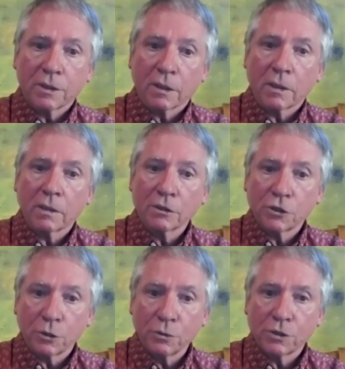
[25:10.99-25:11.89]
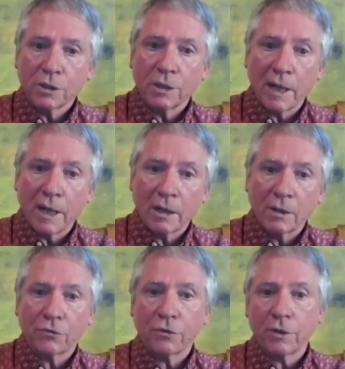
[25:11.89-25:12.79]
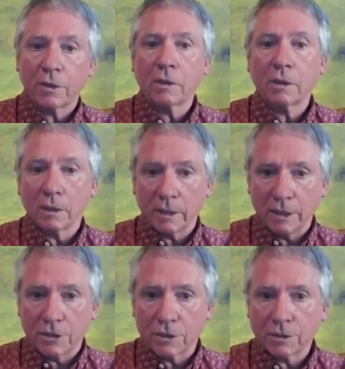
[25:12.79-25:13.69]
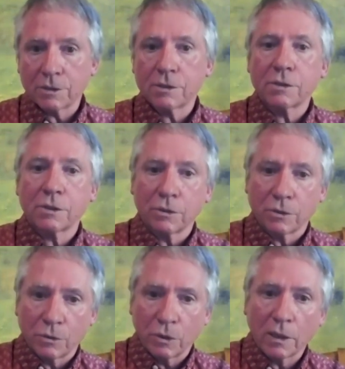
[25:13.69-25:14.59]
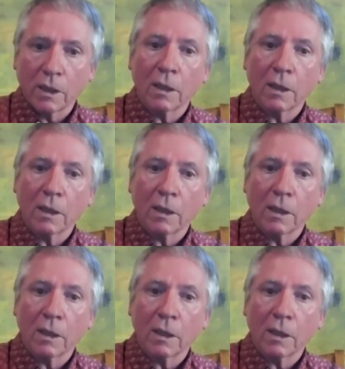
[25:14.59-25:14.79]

are chosen now for their allegiance to